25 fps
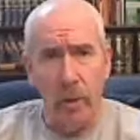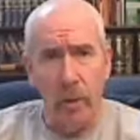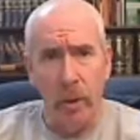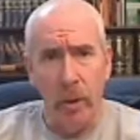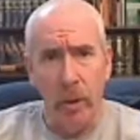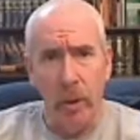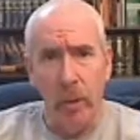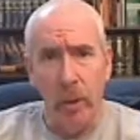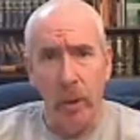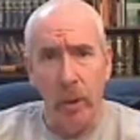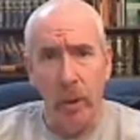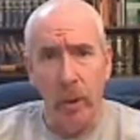to, and
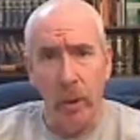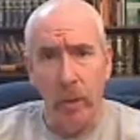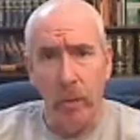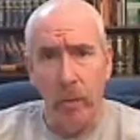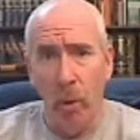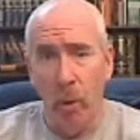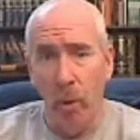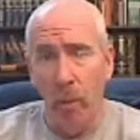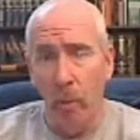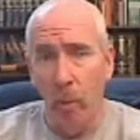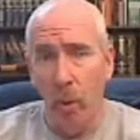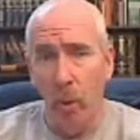I'm alerting
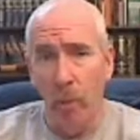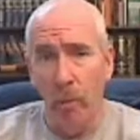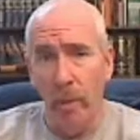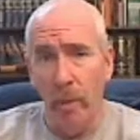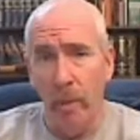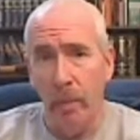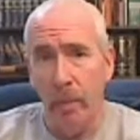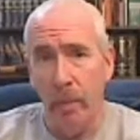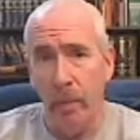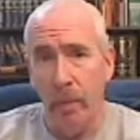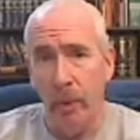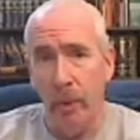more and more
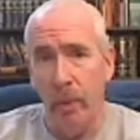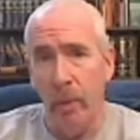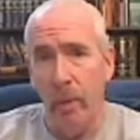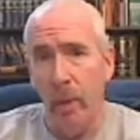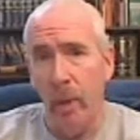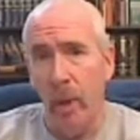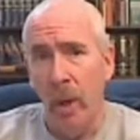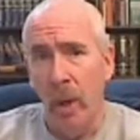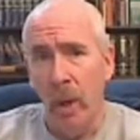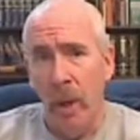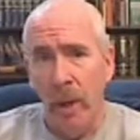people to,